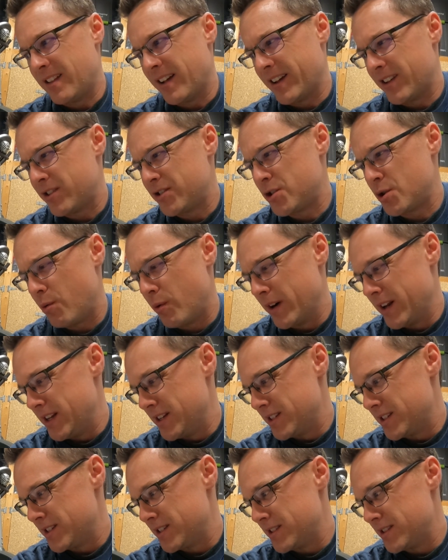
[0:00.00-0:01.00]
like 20.
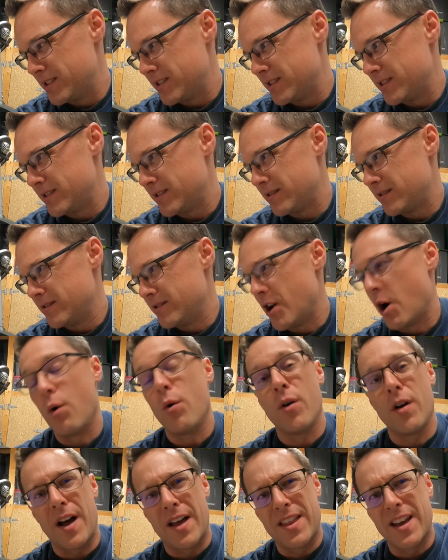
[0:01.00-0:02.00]
No,
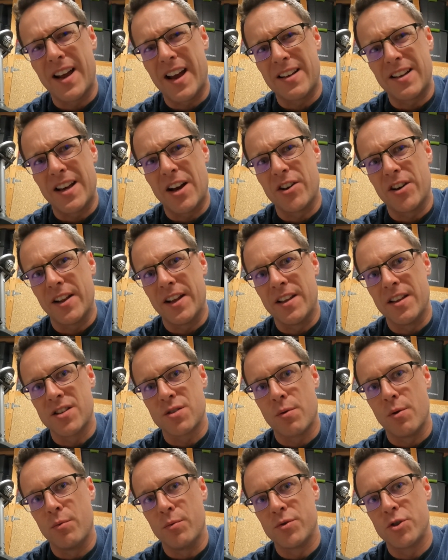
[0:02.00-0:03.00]
I think I calculated this
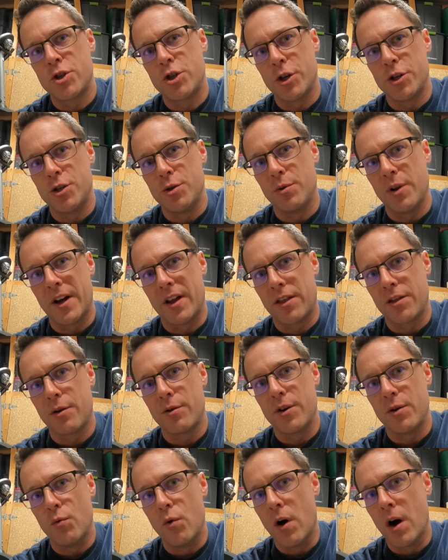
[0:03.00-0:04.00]
one should do like
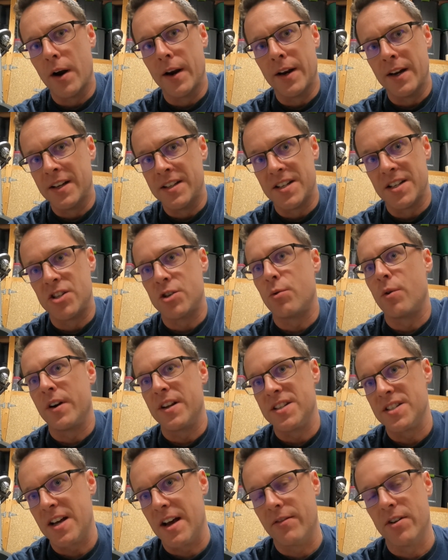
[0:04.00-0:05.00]
31, and it did
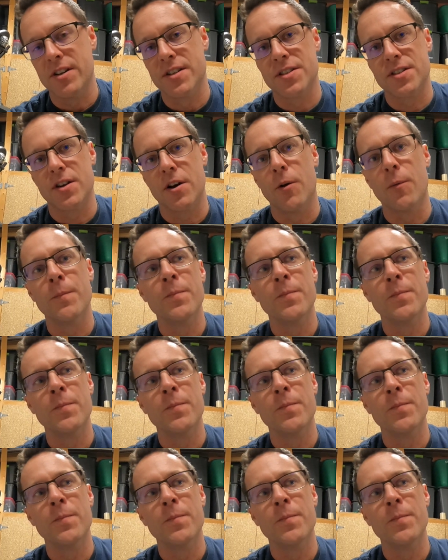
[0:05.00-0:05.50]
27. So